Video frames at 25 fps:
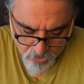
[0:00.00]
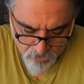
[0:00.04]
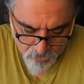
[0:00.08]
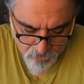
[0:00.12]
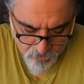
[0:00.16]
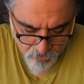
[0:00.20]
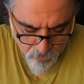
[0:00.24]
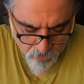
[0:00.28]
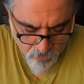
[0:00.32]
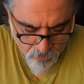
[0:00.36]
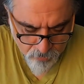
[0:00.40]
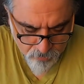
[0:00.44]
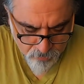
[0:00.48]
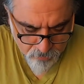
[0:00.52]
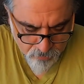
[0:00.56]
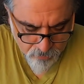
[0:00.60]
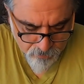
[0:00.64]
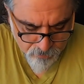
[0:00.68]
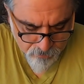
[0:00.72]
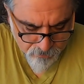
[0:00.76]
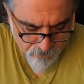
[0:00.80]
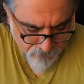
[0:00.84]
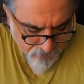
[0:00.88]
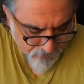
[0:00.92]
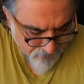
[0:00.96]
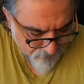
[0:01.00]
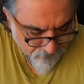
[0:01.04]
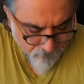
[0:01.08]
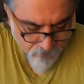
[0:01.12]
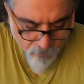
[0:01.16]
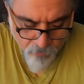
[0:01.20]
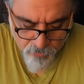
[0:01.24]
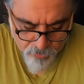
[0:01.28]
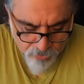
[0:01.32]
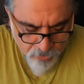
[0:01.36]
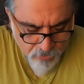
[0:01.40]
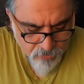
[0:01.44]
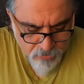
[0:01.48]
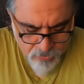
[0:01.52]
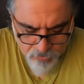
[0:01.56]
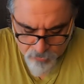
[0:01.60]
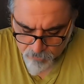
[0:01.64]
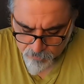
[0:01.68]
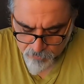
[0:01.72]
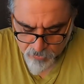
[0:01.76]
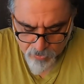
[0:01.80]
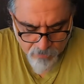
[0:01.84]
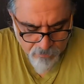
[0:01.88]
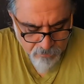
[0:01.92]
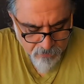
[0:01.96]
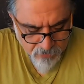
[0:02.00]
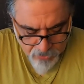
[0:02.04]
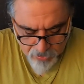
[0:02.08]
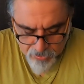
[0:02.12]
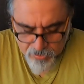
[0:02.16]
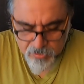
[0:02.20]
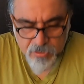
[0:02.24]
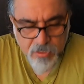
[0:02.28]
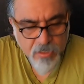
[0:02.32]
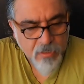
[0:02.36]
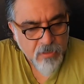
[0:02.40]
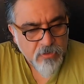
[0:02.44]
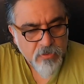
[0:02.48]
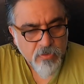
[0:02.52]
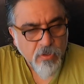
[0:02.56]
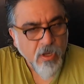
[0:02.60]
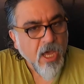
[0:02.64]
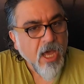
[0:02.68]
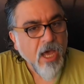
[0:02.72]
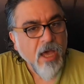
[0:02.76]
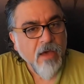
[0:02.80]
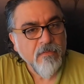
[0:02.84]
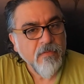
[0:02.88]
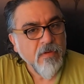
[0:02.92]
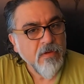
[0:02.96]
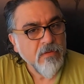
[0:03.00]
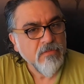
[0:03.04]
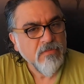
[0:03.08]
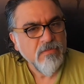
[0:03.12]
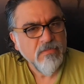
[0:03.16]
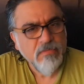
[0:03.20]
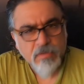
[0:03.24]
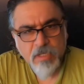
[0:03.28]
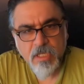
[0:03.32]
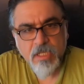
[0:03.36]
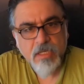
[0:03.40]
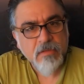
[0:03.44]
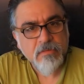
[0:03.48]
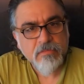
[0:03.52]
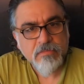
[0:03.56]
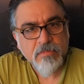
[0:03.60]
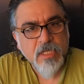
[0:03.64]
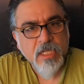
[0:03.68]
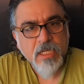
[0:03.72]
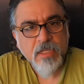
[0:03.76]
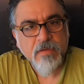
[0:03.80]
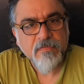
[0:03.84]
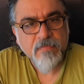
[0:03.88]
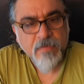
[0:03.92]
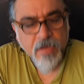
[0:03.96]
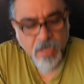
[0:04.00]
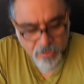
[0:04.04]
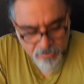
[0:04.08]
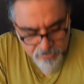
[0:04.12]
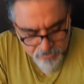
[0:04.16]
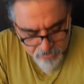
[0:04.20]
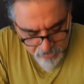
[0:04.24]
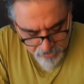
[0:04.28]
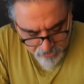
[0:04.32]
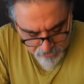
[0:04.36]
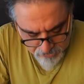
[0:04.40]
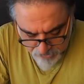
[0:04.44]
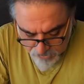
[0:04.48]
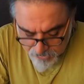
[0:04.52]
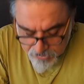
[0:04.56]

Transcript: So before it used to be a big deal to have a really fast lens.